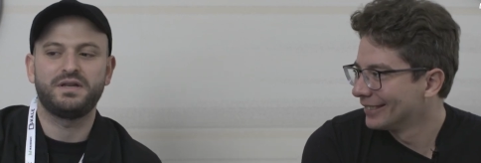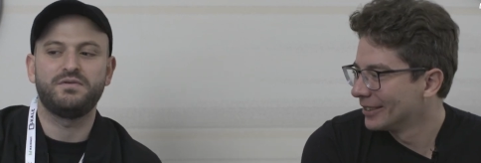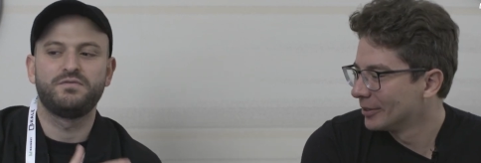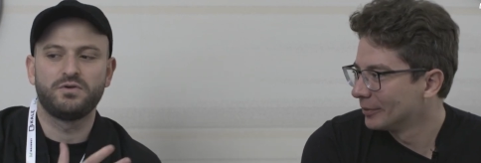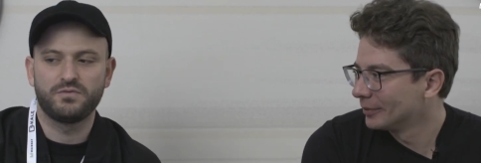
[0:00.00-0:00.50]
Speaker 1: get
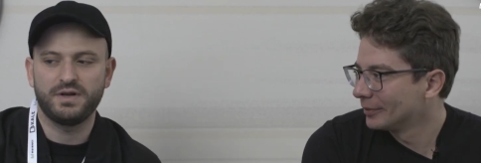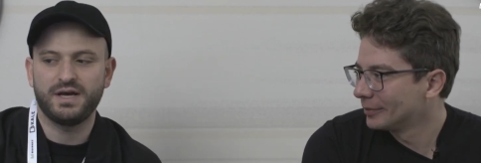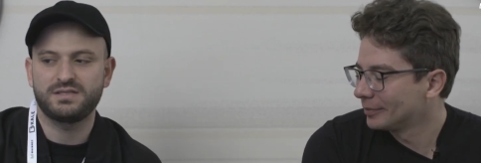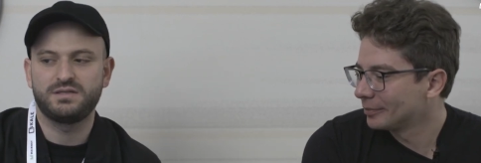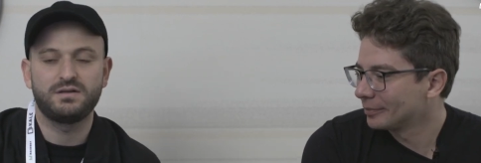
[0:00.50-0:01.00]
involved with
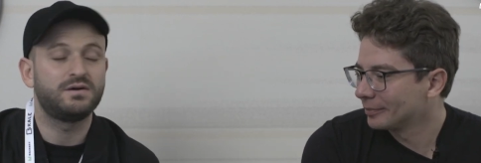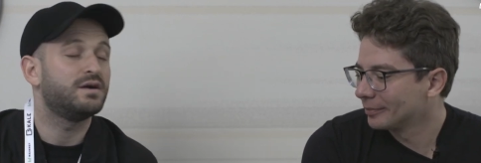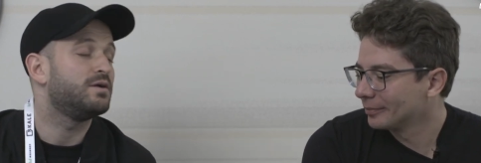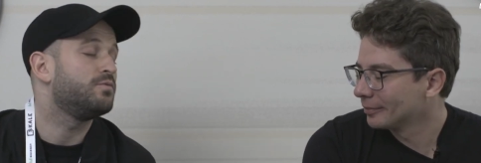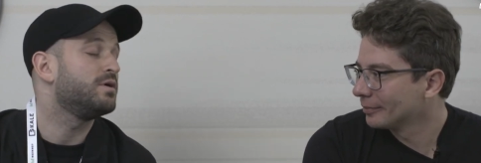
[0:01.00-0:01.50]
Axelar?
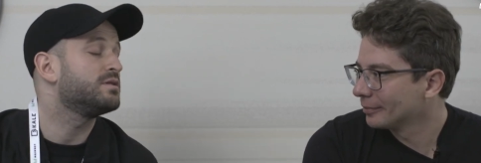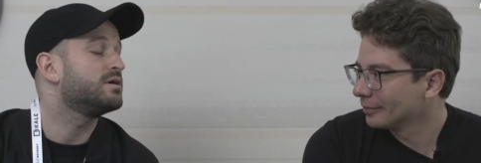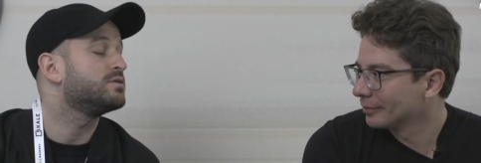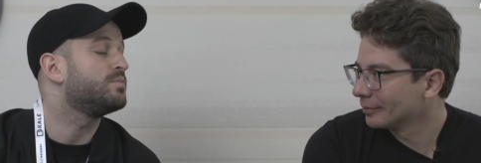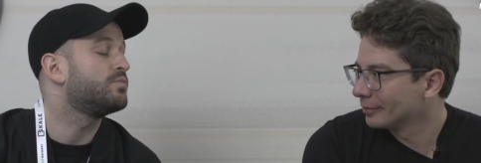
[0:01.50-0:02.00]
And what are
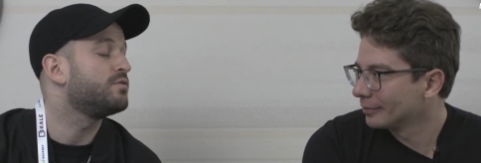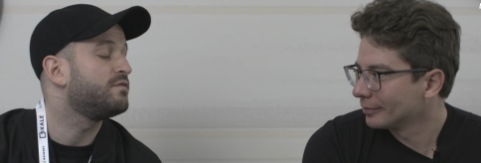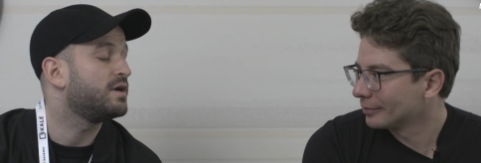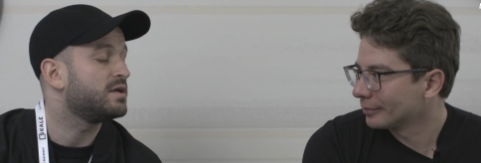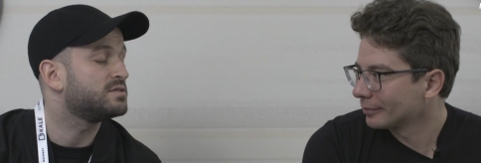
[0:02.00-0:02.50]
the
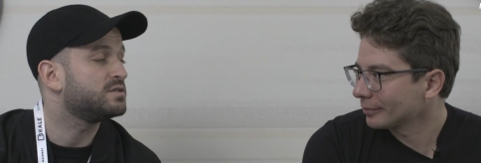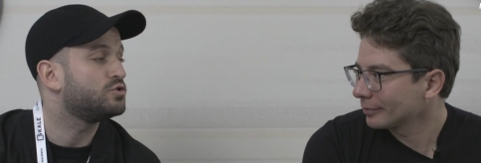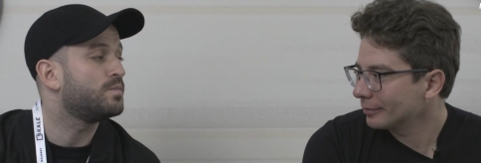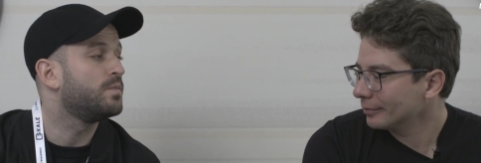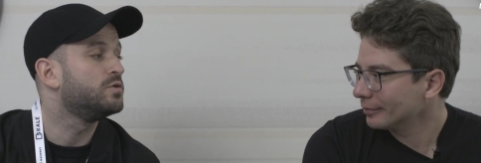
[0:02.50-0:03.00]
profiles that you're
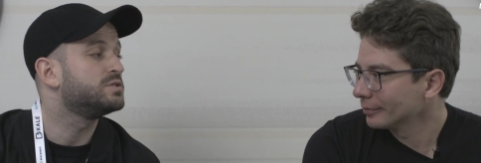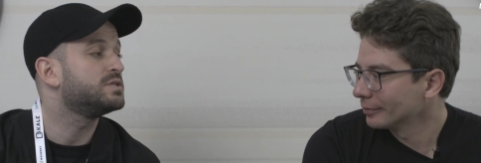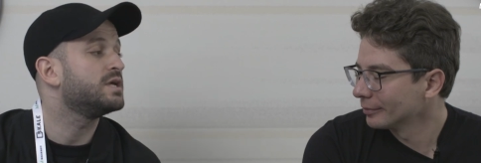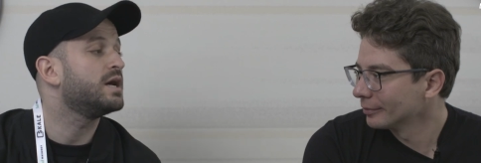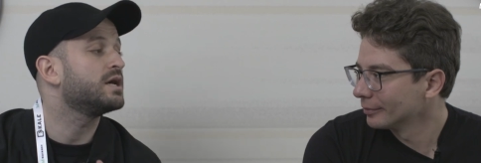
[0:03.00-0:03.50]
most
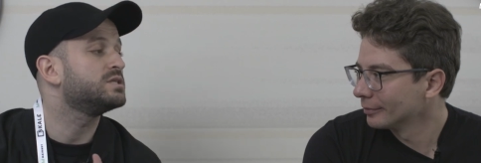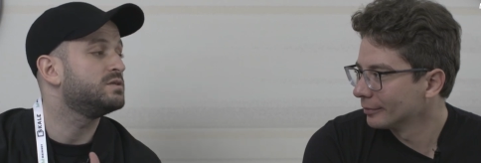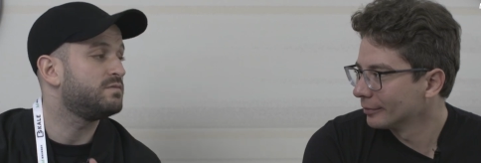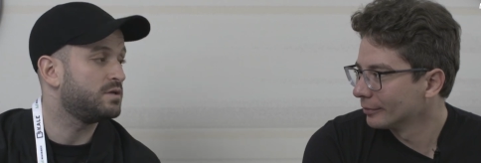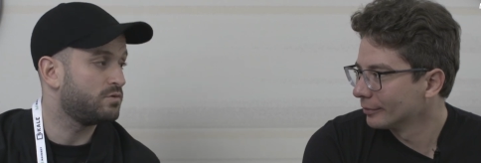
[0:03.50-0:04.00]

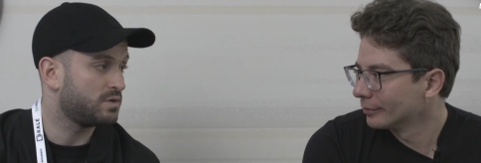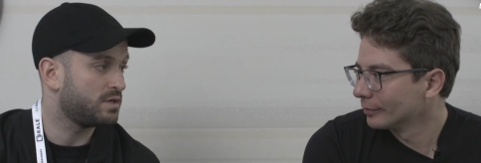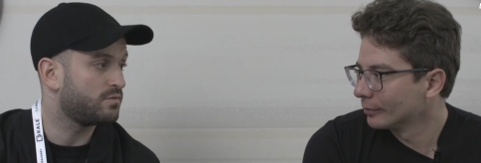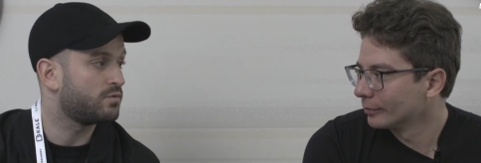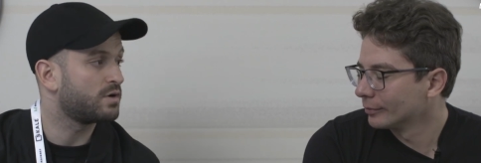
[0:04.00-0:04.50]
actively looking
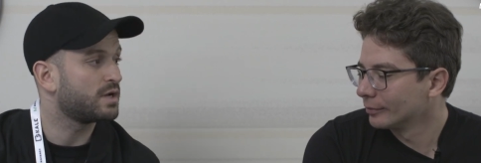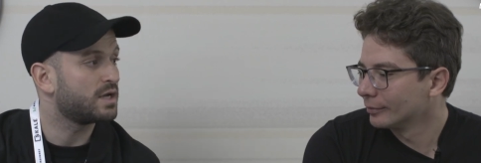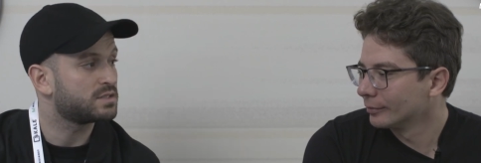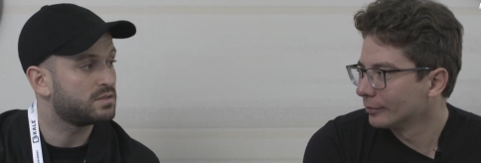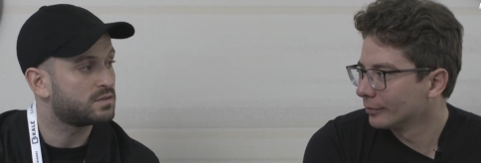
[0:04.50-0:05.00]
for at
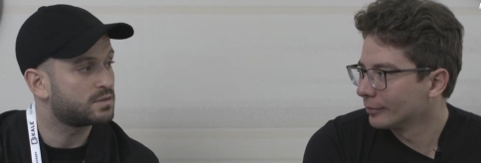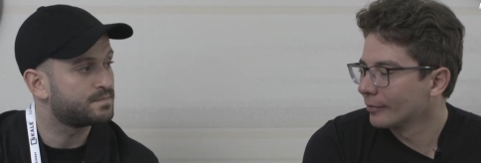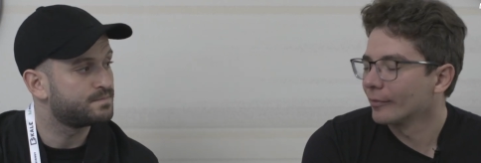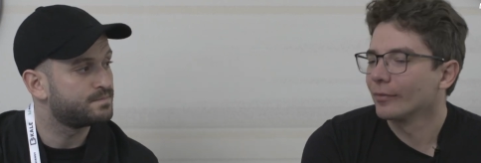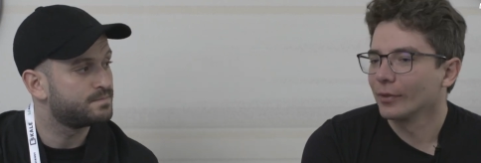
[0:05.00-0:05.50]
Axelar?
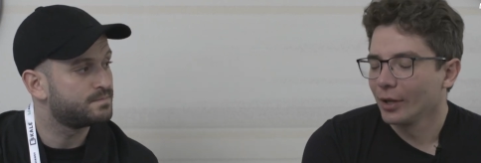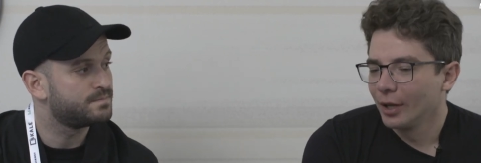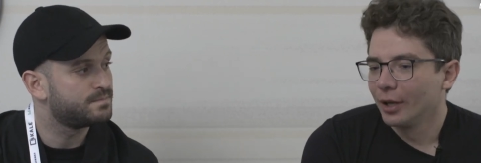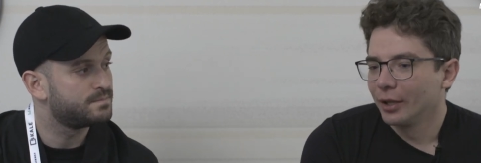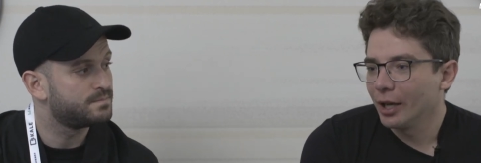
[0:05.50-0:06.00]

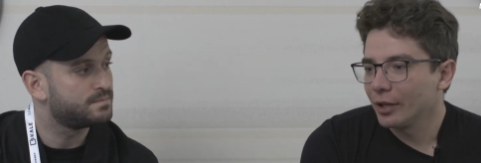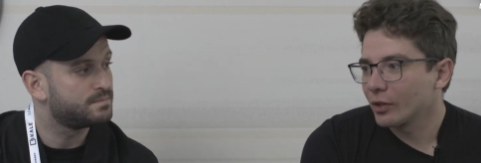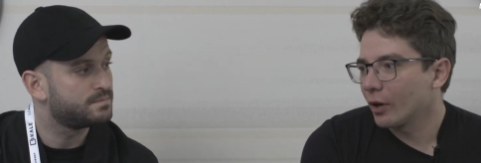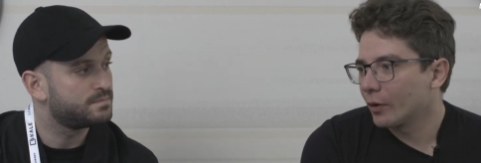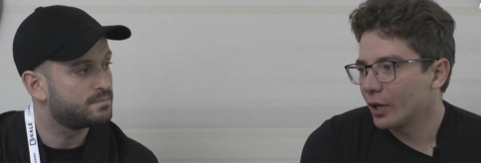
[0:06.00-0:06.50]
Speaker 2: Yeah, it's a
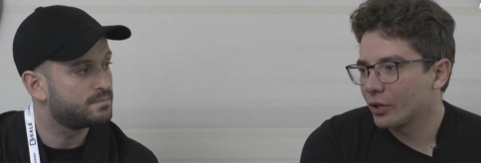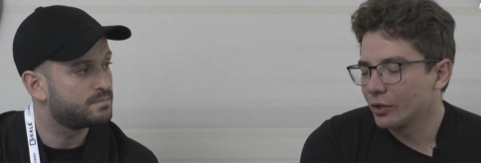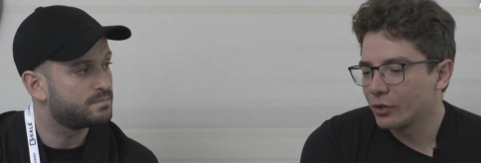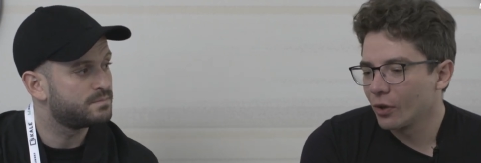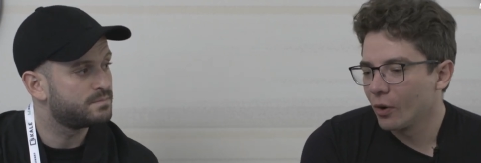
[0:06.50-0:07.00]
great question.
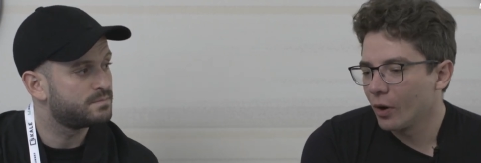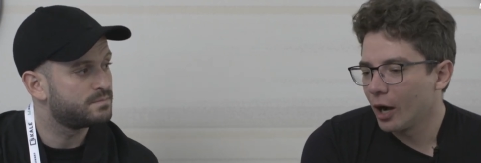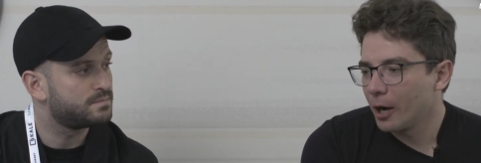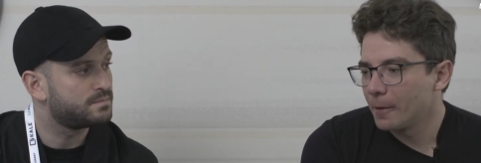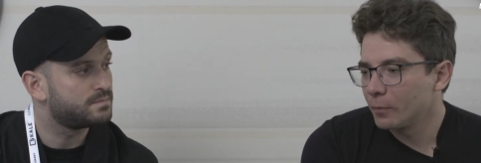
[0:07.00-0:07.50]
So,
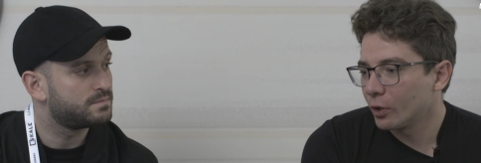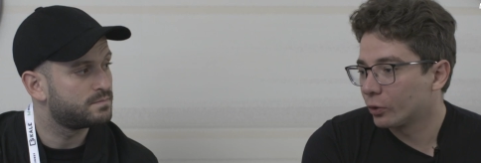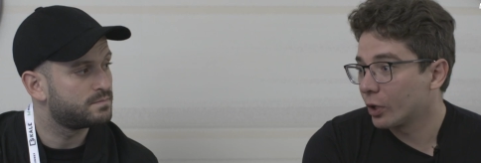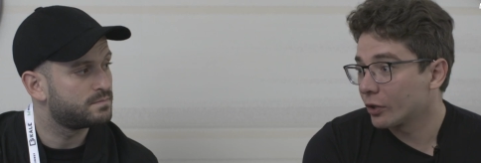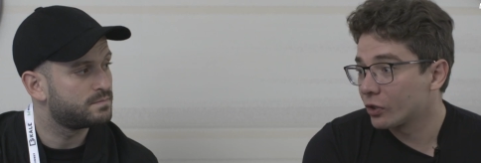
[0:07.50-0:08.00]
um, you know, to
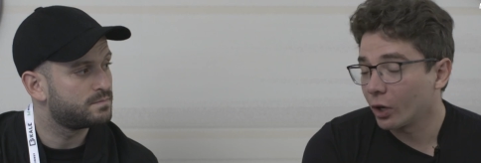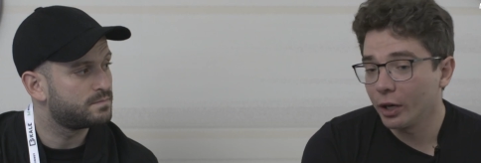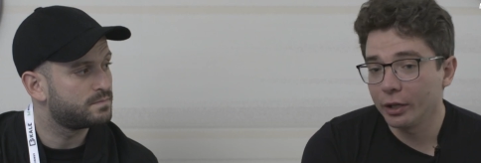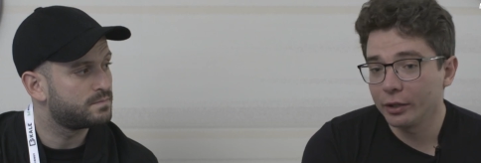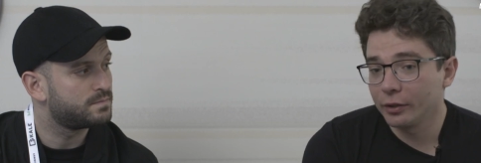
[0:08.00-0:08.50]
get
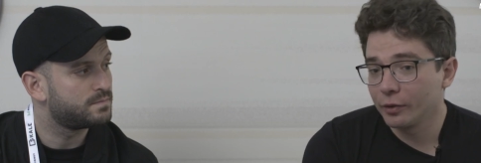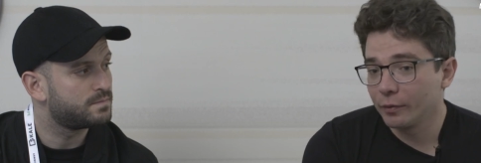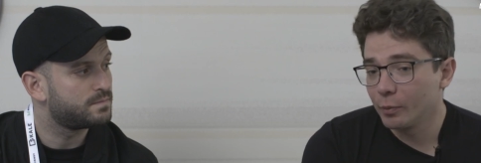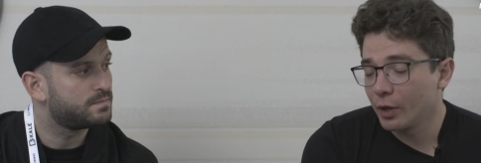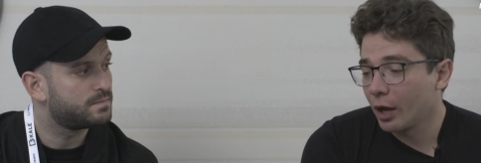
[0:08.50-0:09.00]
started,
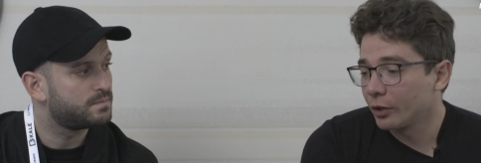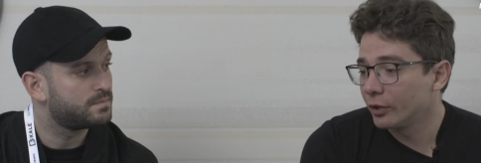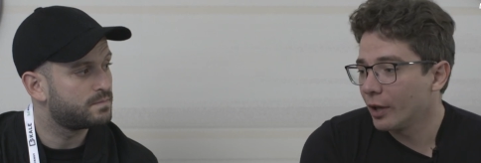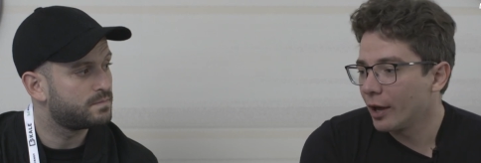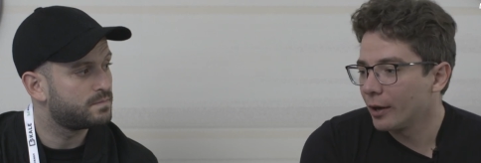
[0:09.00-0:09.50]
uh,
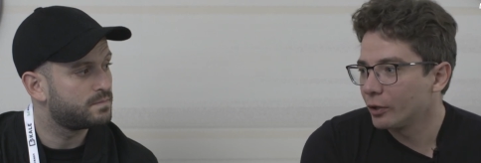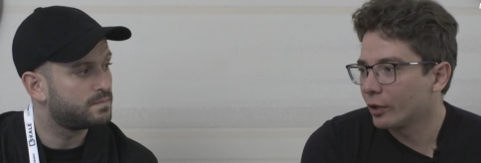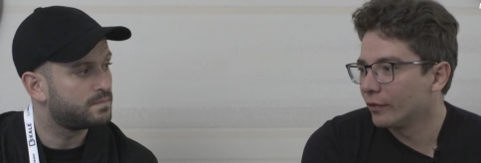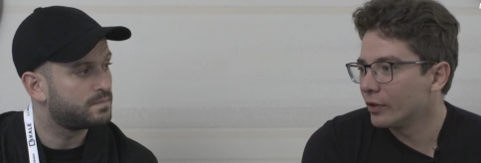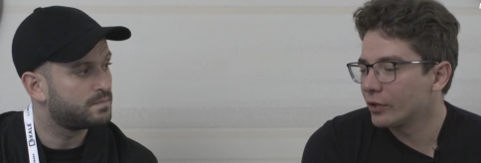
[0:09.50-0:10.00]
uh, you
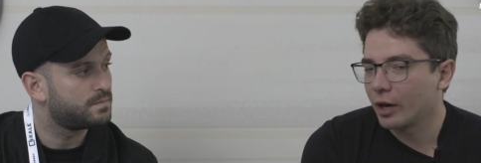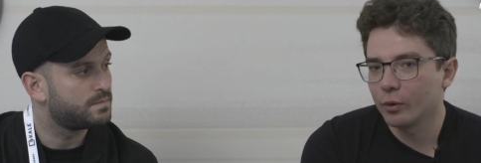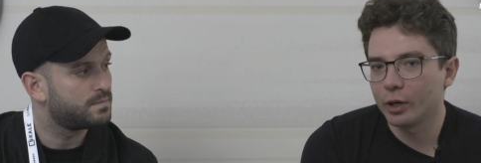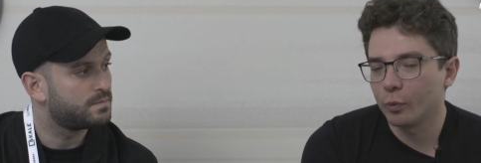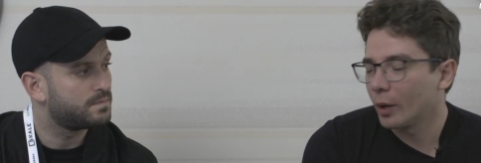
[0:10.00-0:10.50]
can visit
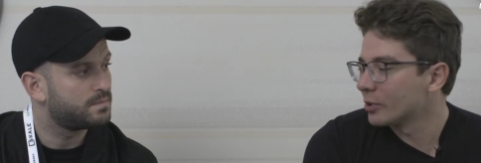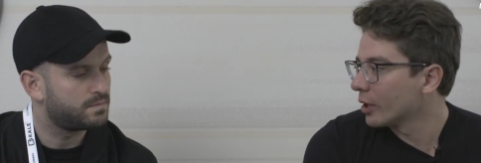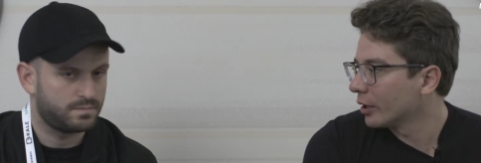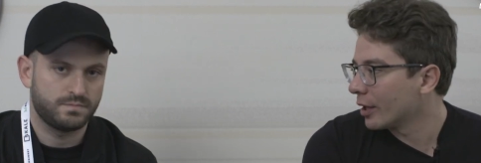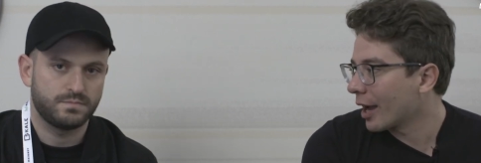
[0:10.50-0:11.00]
our
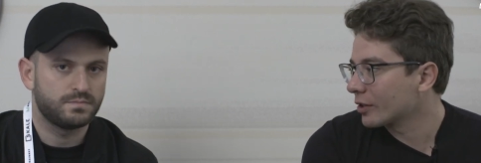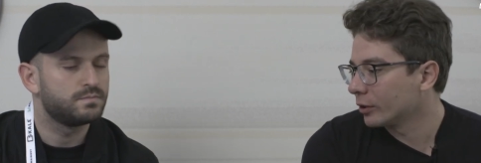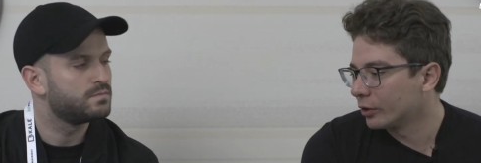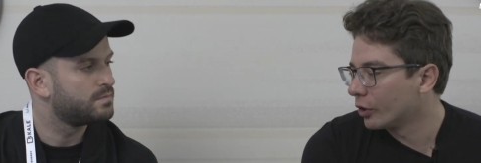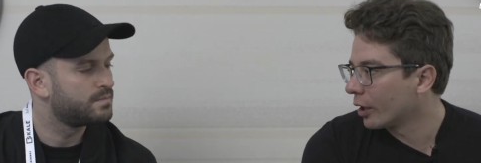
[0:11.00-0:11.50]
website,
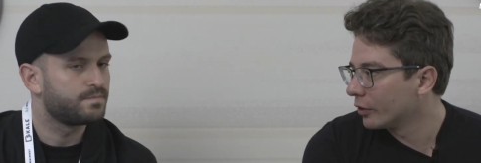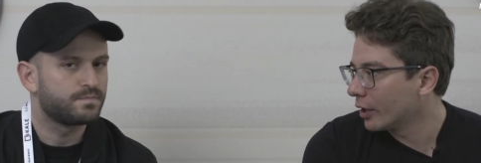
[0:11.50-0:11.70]
axelar dot